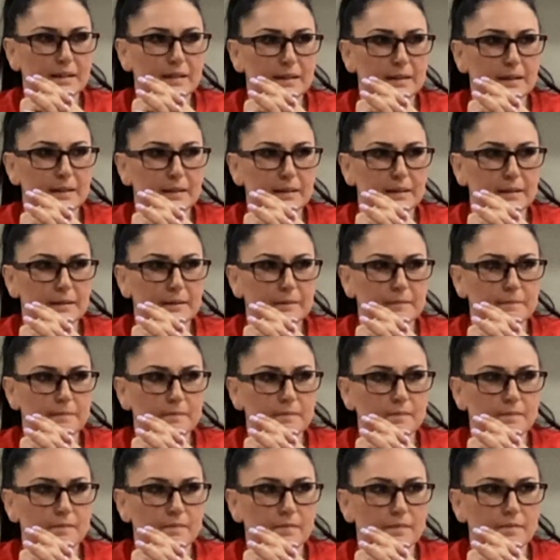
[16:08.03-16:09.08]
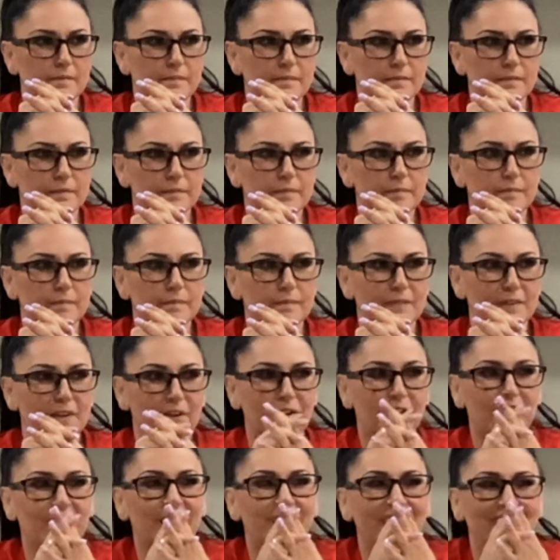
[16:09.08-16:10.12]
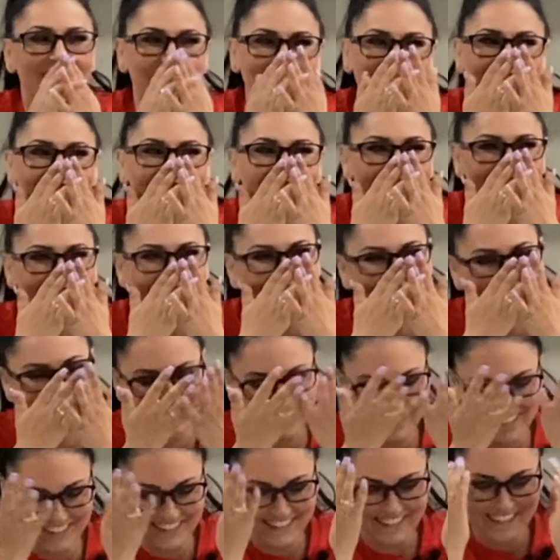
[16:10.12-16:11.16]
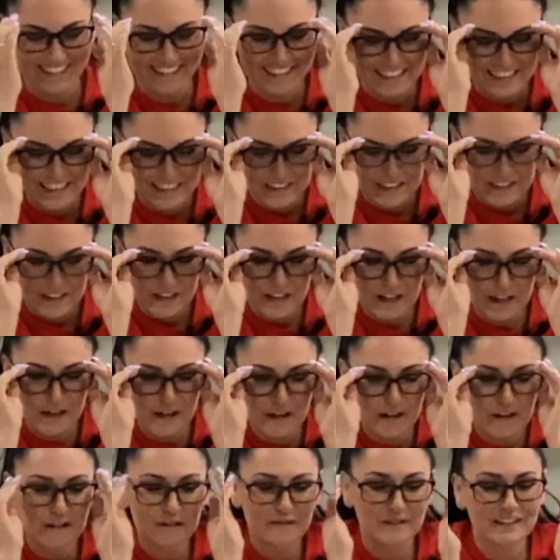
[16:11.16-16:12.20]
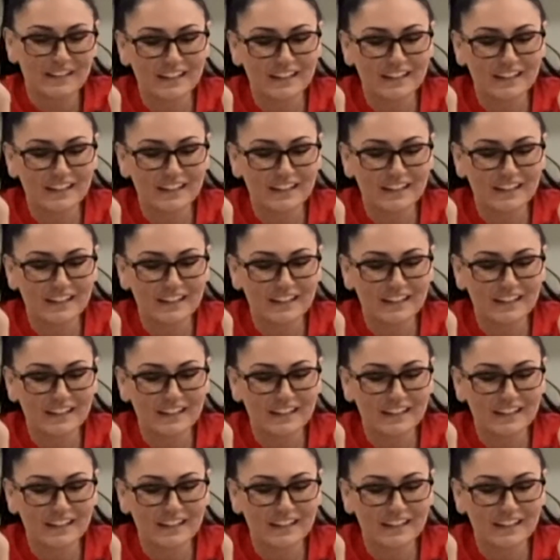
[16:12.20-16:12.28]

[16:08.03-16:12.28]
I didn't know that was a limit.